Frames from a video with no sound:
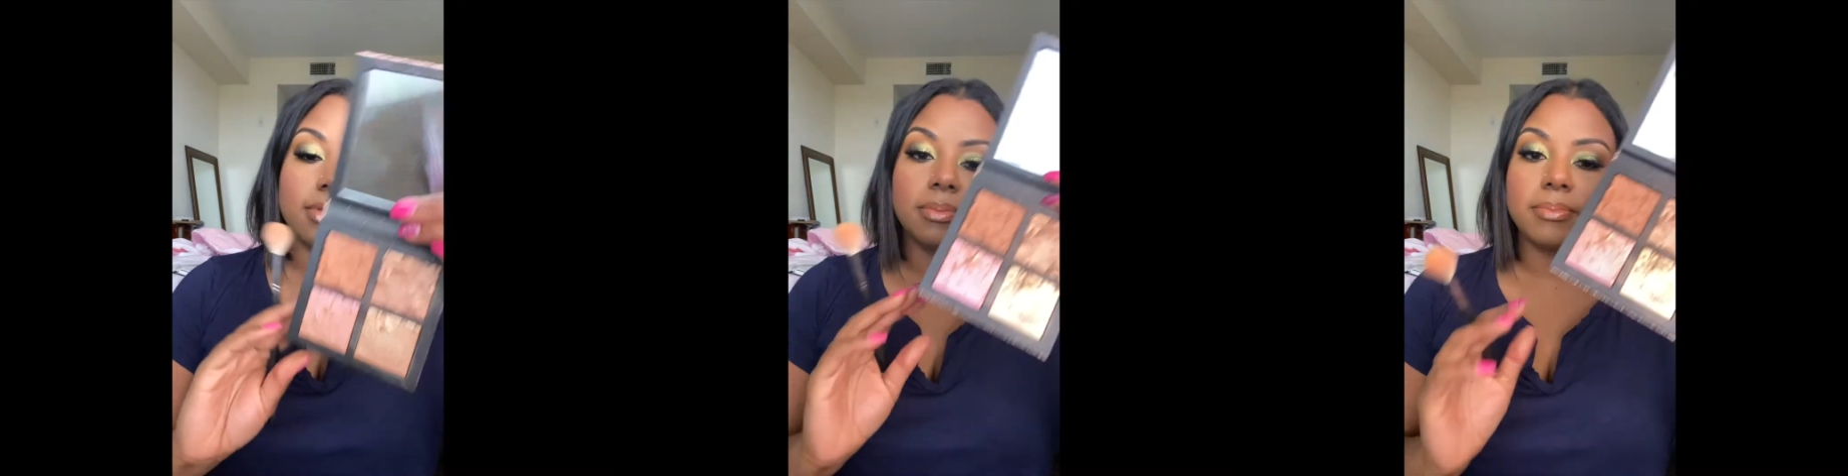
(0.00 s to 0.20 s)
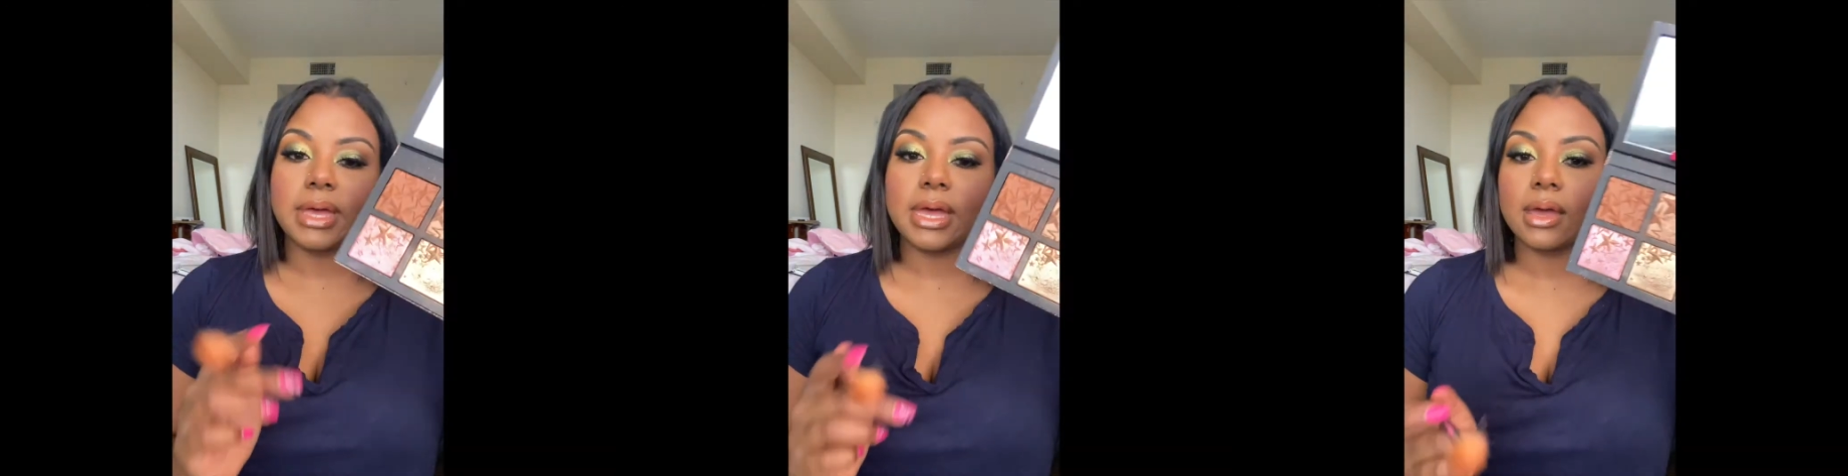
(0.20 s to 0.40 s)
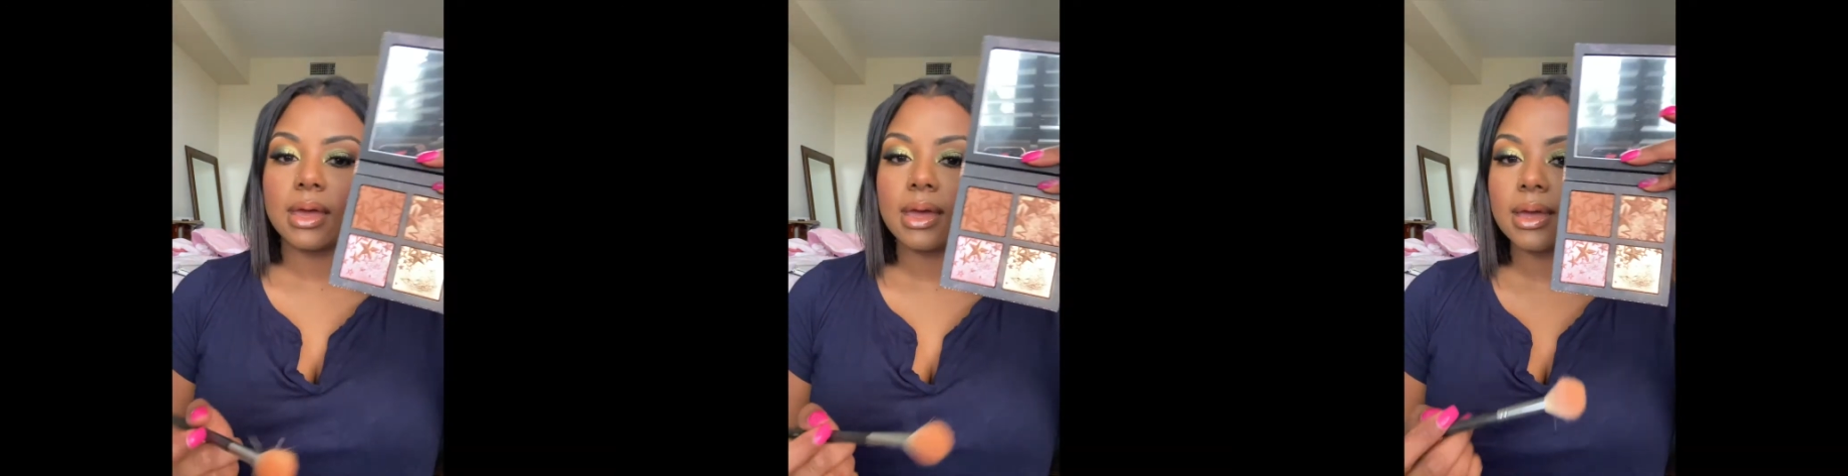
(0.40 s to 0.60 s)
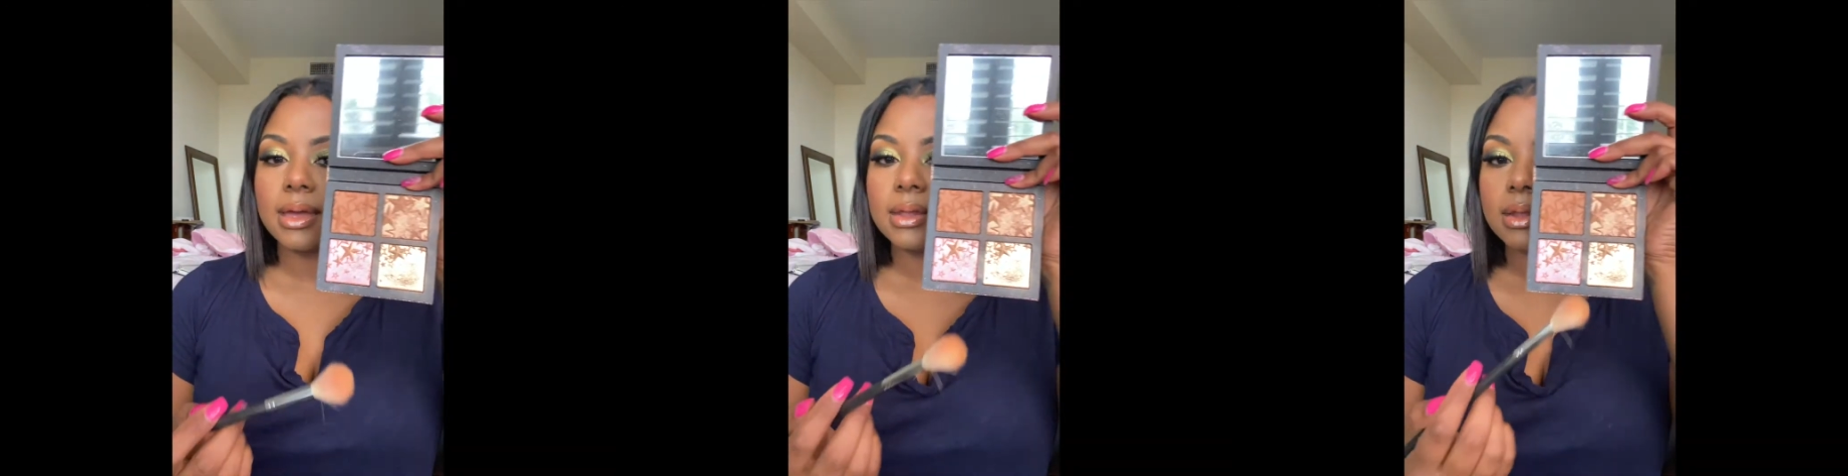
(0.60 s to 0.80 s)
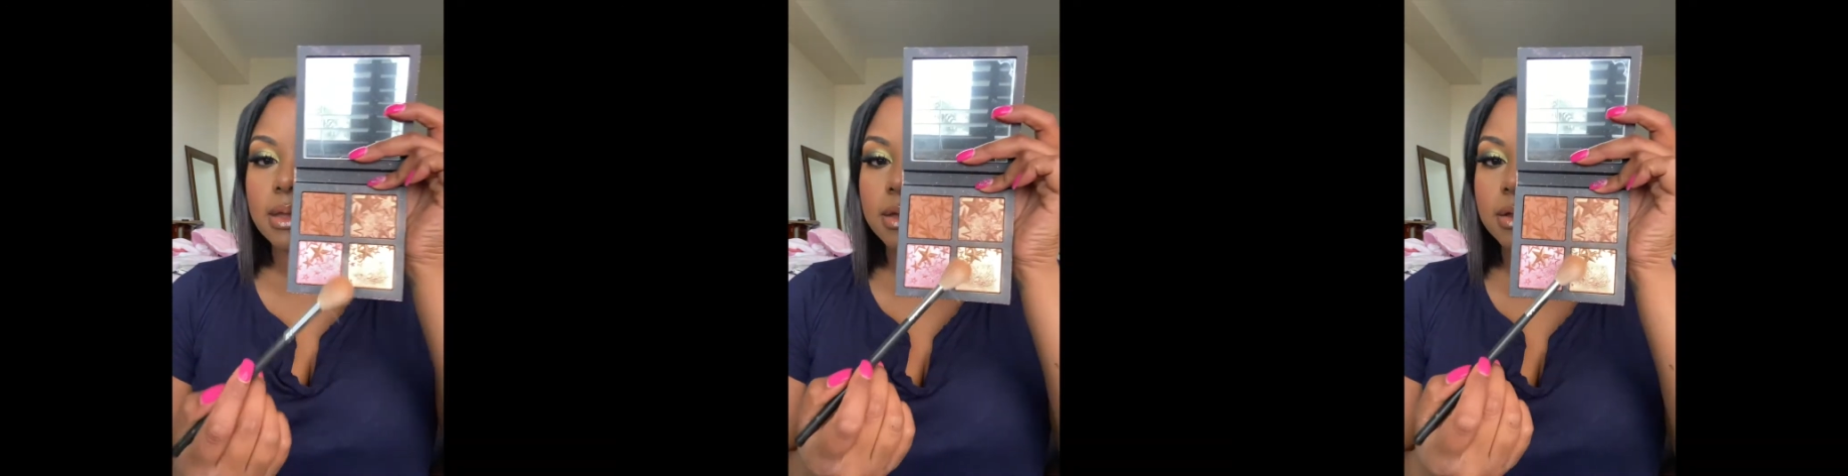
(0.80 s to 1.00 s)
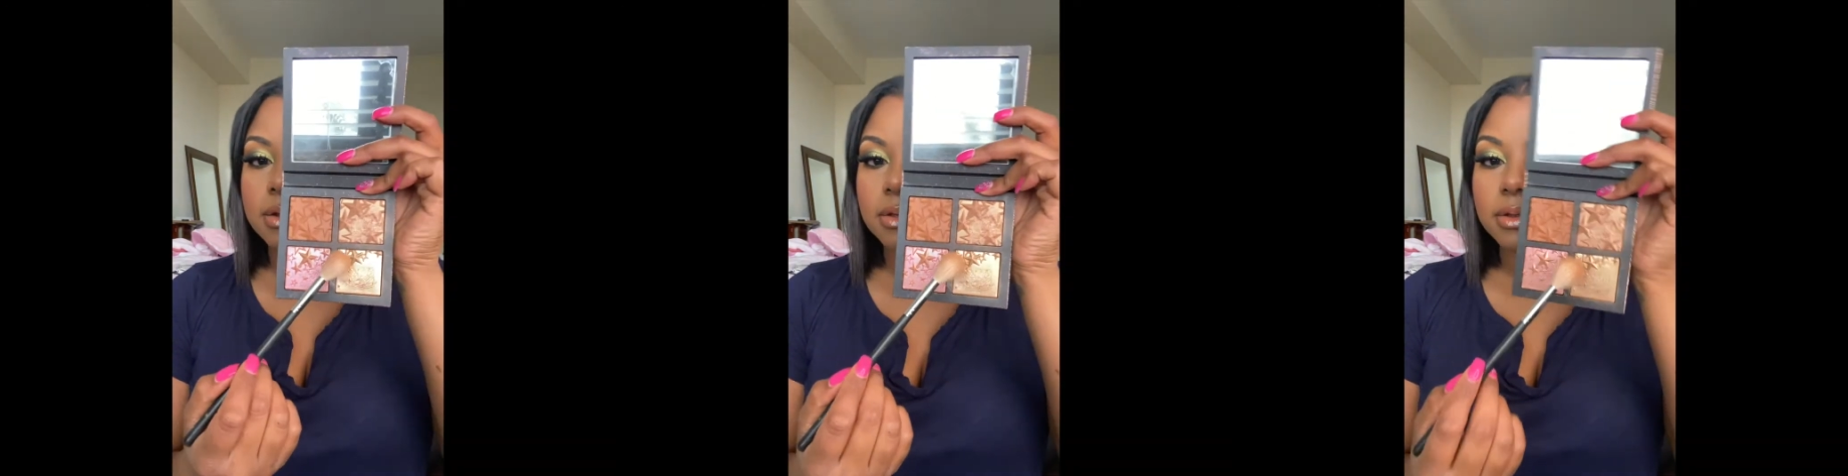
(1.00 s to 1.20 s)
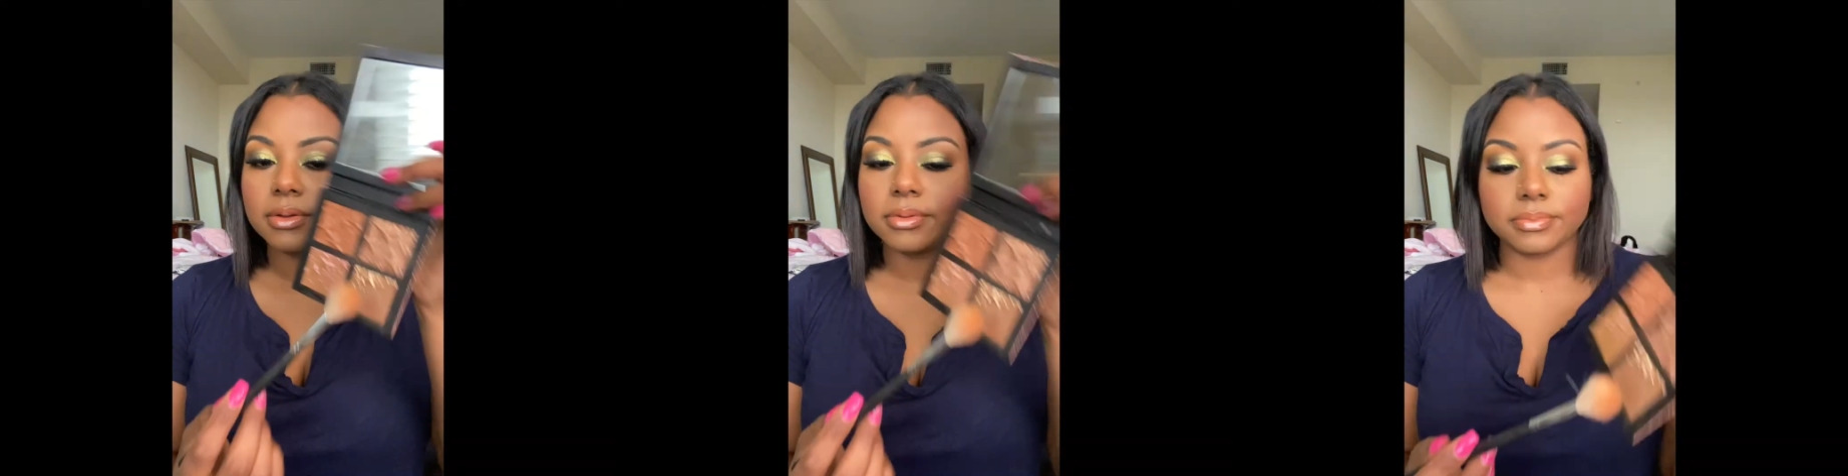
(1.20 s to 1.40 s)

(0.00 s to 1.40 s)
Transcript: MAC highlighter.